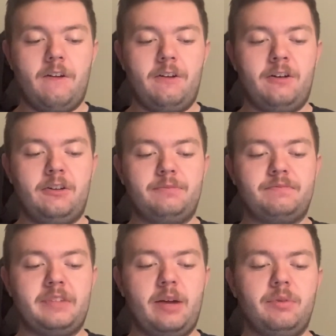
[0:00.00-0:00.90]
Now I'm
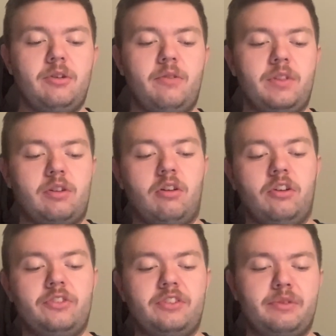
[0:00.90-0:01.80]
going to go over the
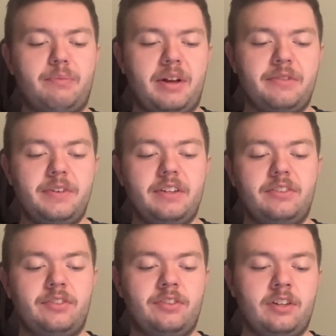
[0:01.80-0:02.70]
costs and the
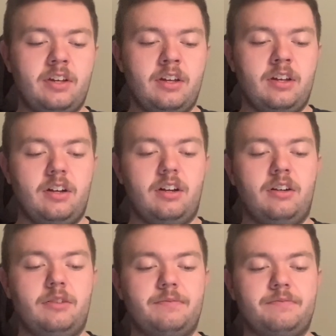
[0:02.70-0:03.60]
benefits.
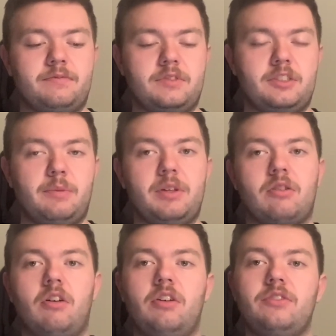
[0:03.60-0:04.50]
Some of the
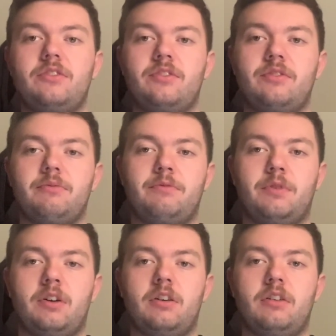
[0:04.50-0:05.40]
costs
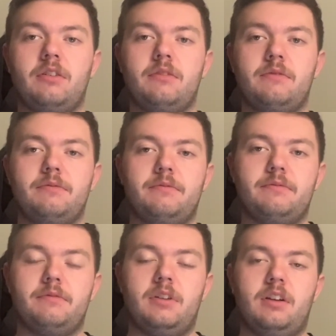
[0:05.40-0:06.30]
for
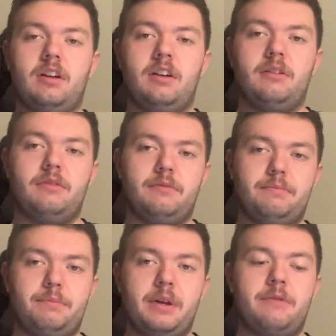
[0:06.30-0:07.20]

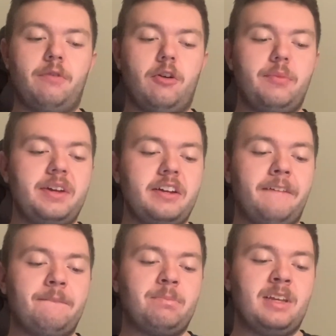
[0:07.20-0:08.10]
big farming
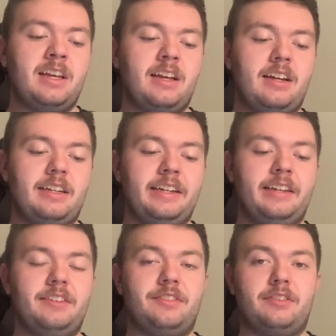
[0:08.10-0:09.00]

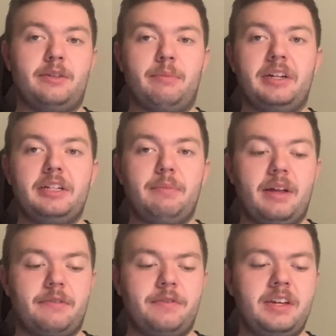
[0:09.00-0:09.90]
is the money to buy
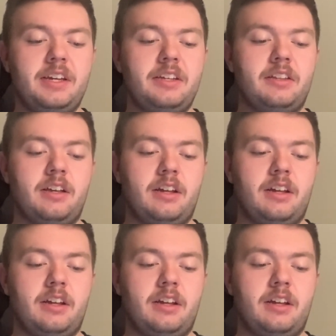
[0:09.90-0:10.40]
the feed,